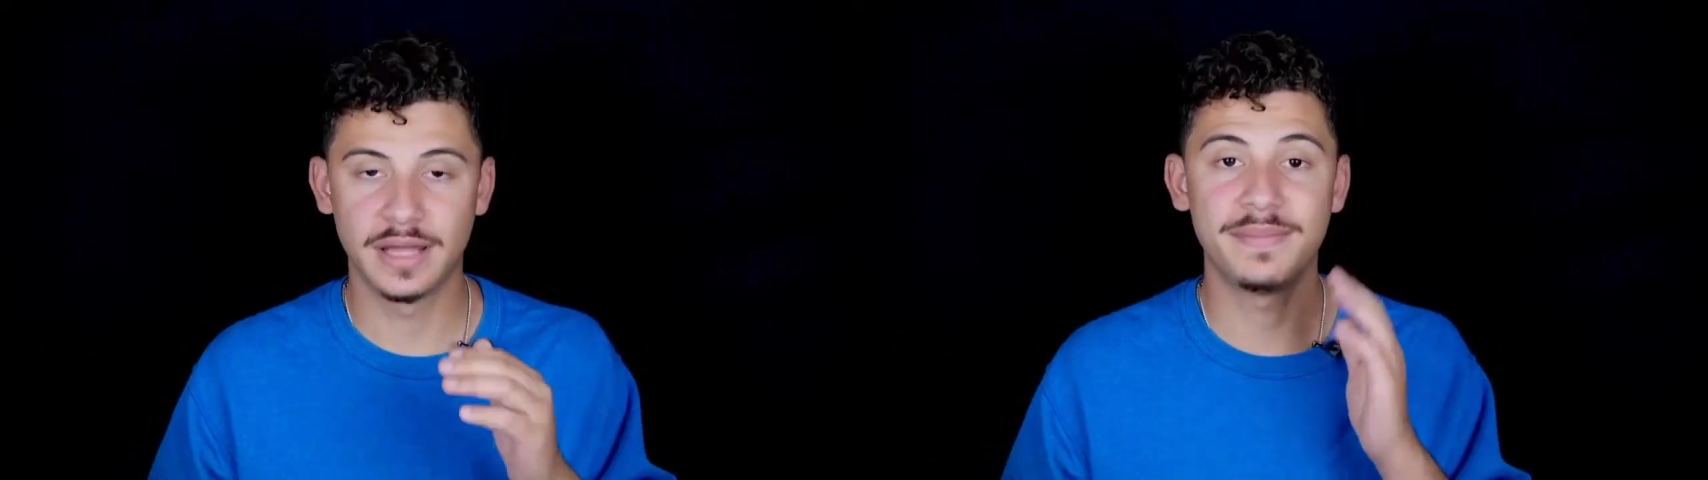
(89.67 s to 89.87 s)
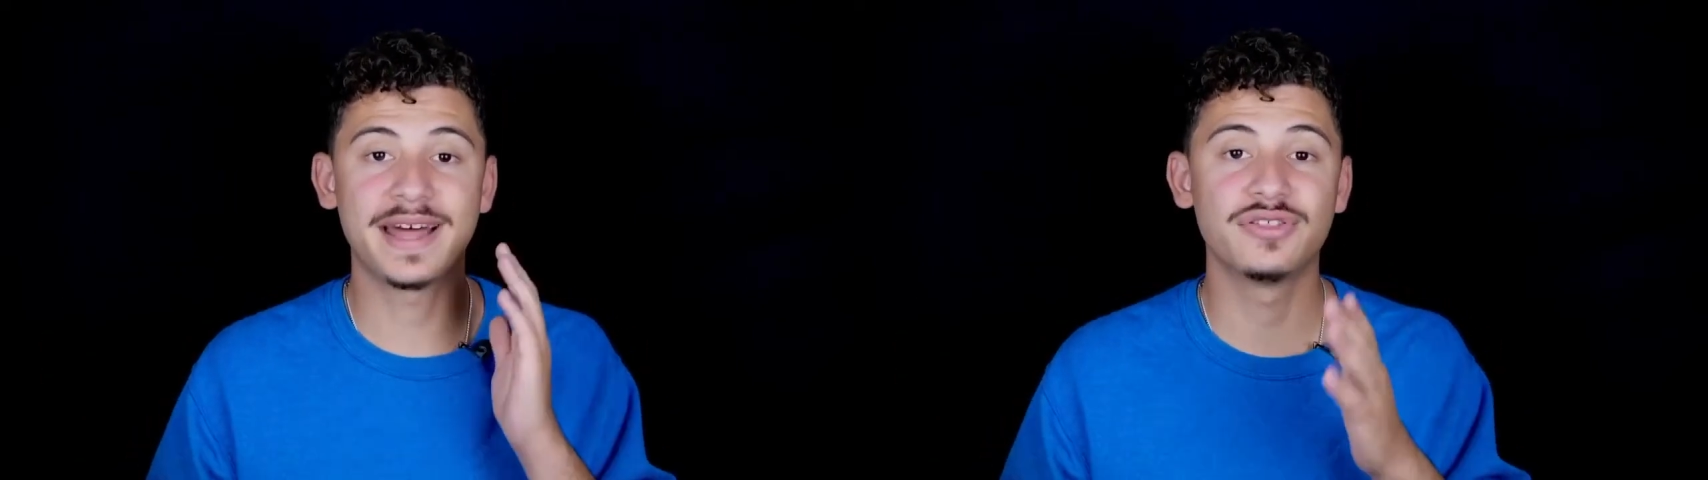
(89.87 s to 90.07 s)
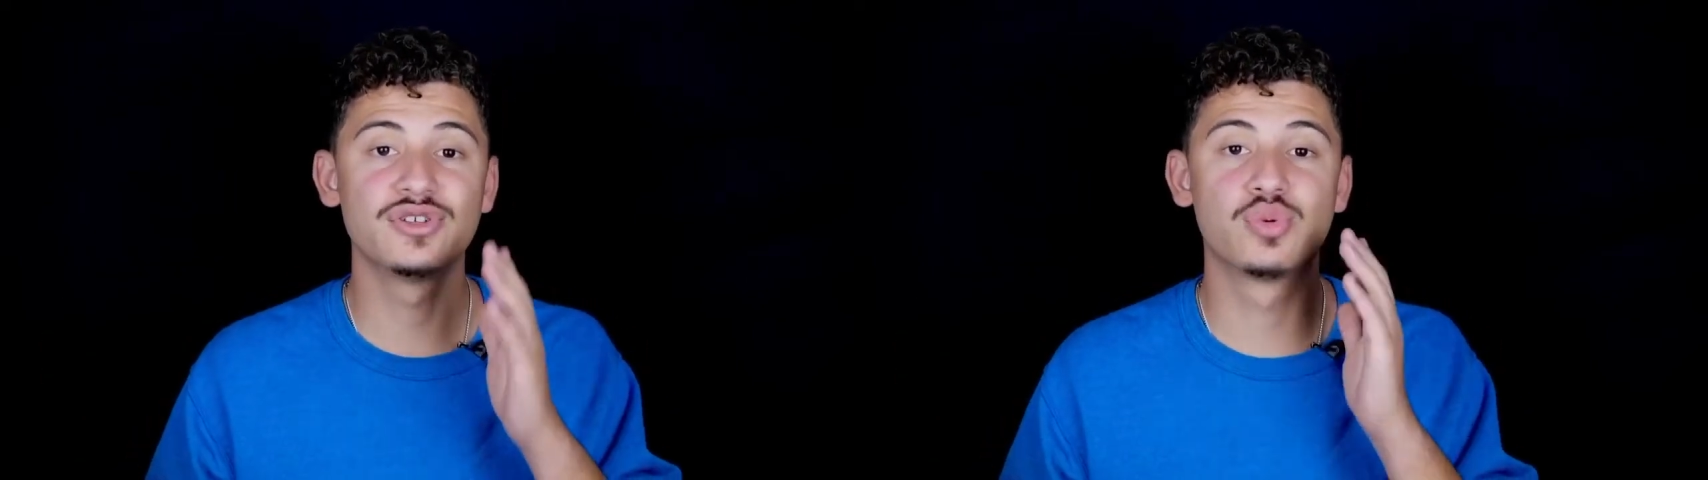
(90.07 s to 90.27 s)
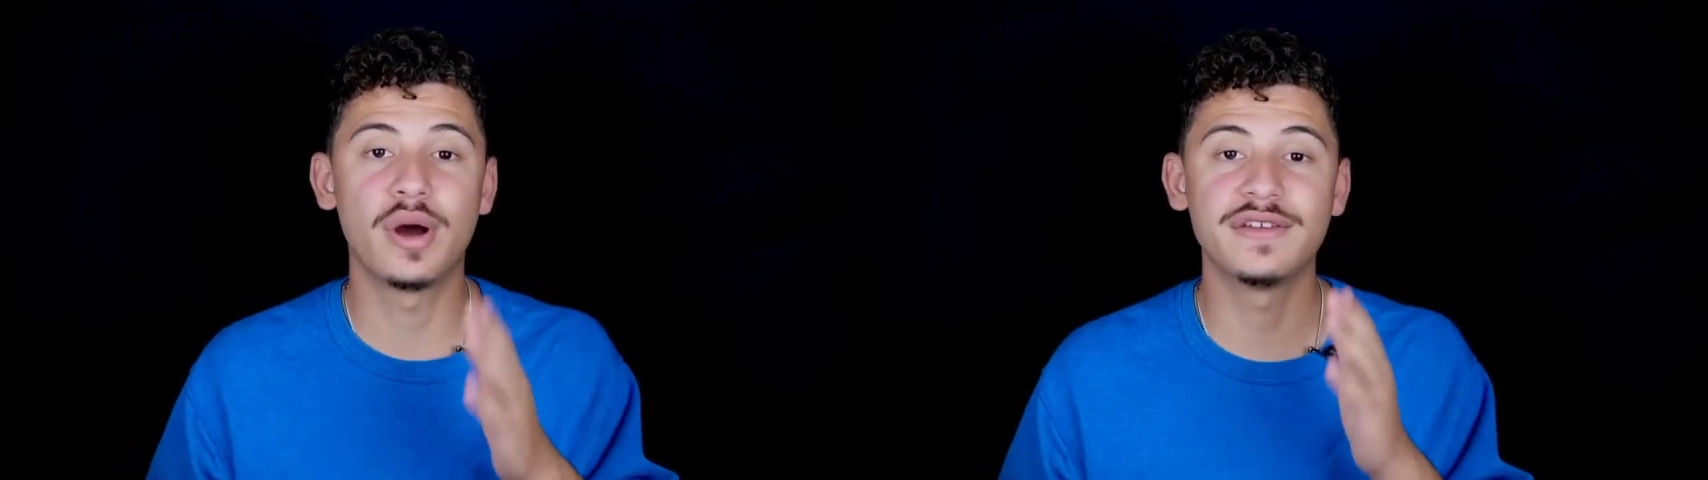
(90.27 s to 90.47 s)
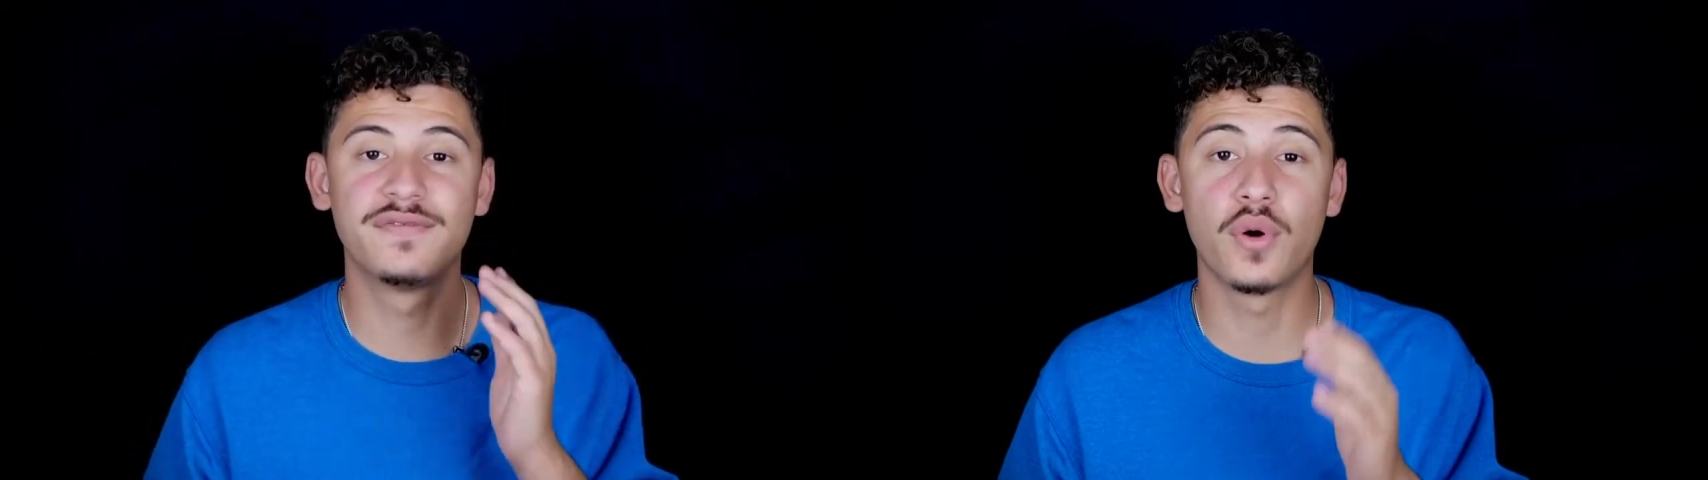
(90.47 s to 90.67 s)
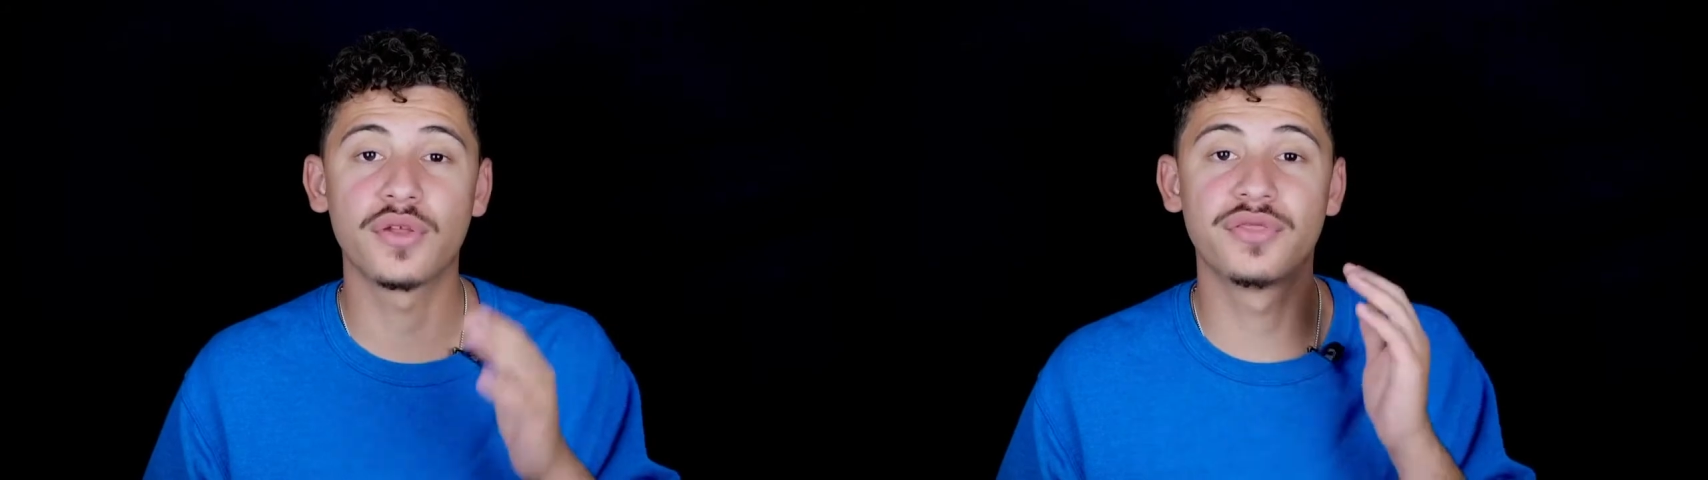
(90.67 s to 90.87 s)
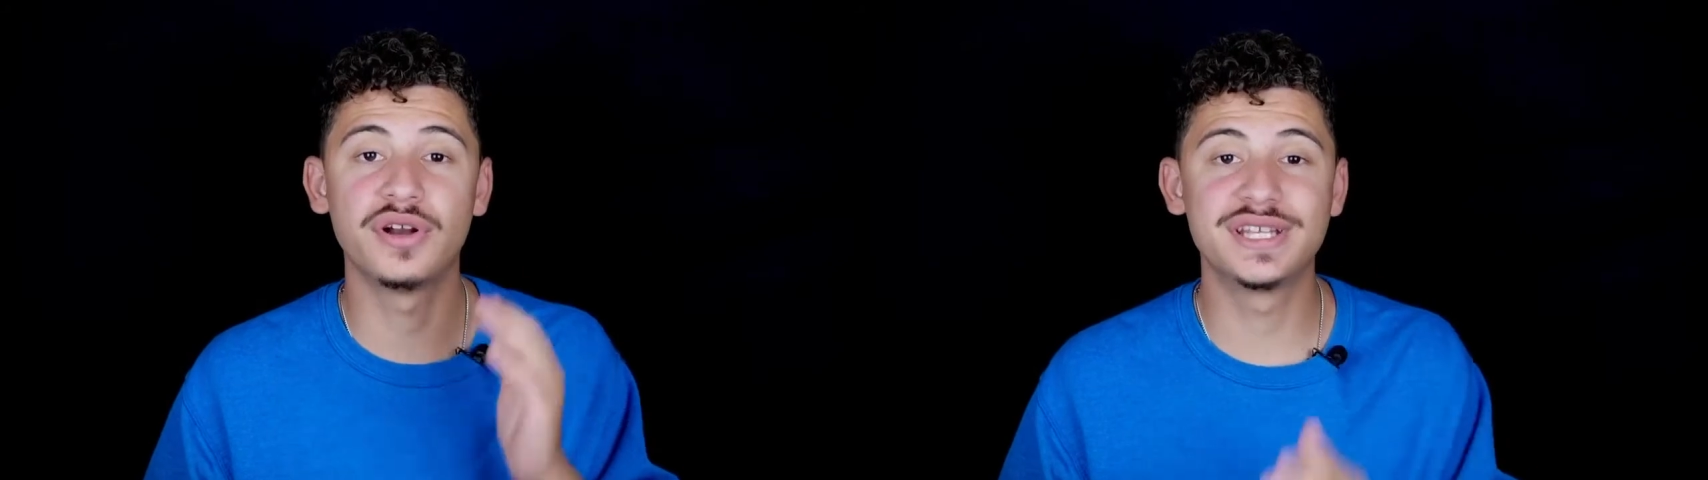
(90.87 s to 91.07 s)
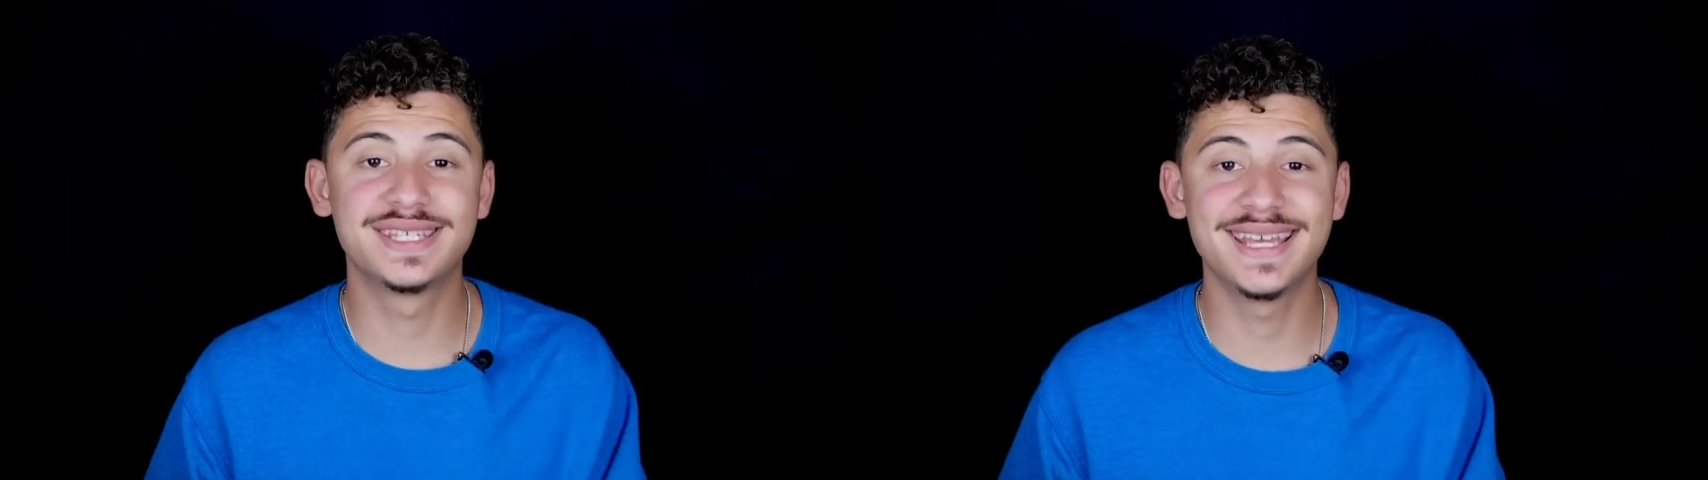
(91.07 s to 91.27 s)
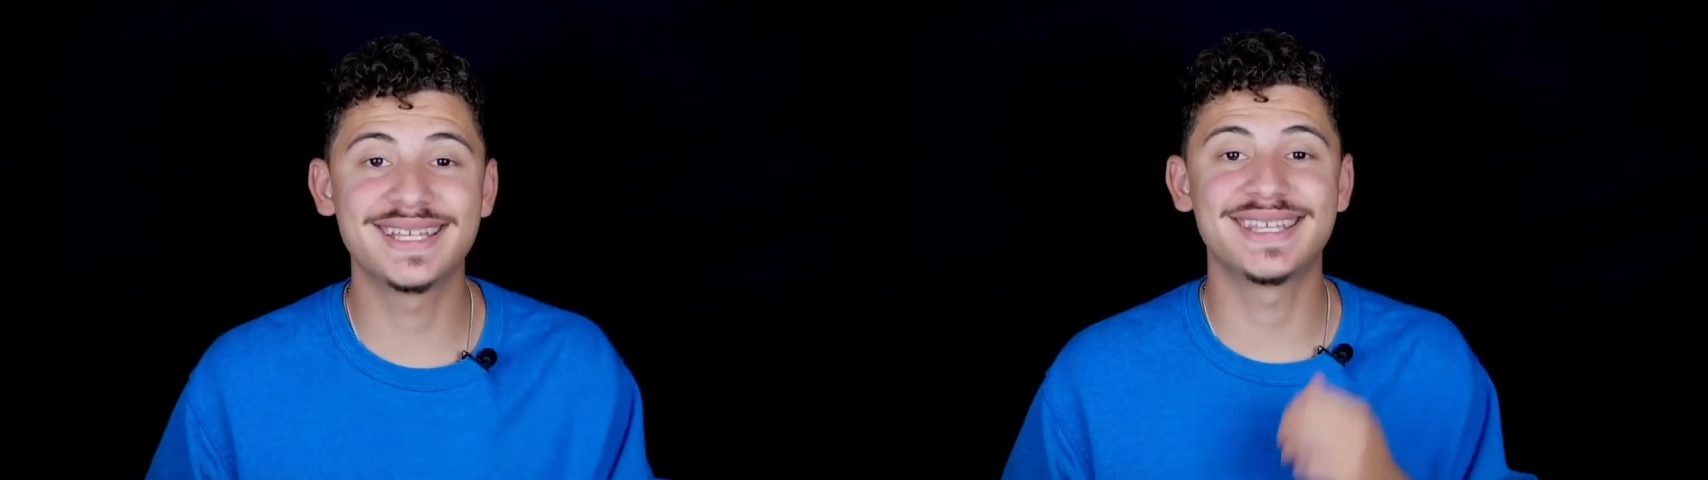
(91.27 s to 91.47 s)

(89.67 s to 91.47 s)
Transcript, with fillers: In Matthew 24, 36,